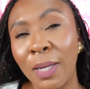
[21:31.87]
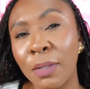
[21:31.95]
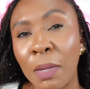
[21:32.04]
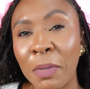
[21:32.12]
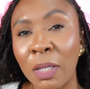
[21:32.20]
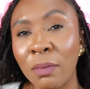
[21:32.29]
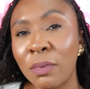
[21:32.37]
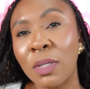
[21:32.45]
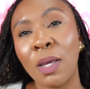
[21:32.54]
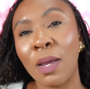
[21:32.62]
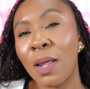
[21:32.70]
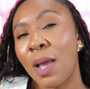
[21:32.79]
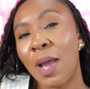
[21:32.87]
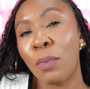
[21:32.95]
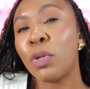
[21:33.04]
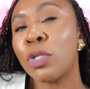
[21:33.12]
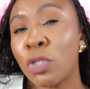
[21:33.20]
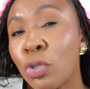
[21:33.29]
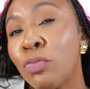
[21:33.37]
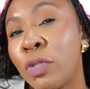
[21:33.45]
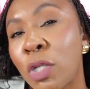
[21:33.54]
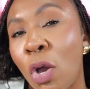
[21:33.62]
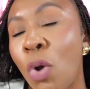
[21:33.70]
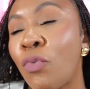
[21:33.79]
I mean, I would assume
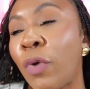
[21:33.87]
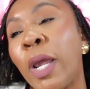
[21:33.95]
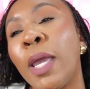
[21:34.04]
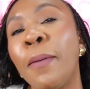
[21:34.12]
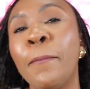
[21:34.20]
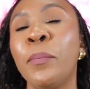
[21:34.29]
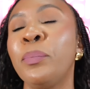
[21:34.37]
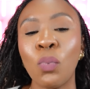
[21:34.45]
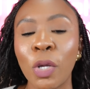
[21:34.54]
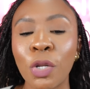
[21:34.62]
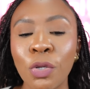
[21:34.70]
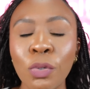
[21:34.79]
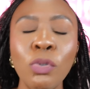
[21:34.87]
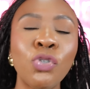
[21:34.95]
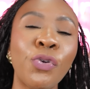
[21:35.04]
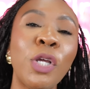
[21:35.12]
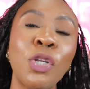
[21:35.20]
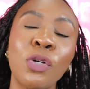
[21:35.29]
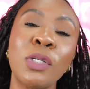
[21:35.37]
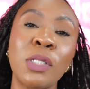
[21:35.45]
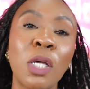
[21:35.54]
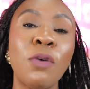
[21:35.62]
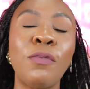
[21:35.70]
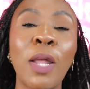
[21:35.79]
so, right? When you treat
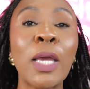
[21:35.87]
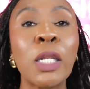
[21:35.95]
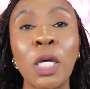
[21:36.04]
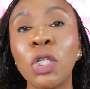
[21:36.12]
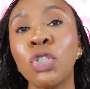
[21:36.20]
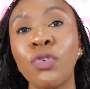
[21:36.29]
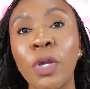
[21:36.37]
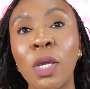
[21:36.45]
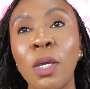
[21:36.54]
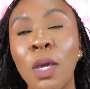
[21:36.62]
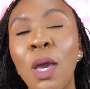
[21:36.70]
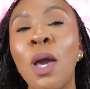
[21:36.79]
yourself like luxury,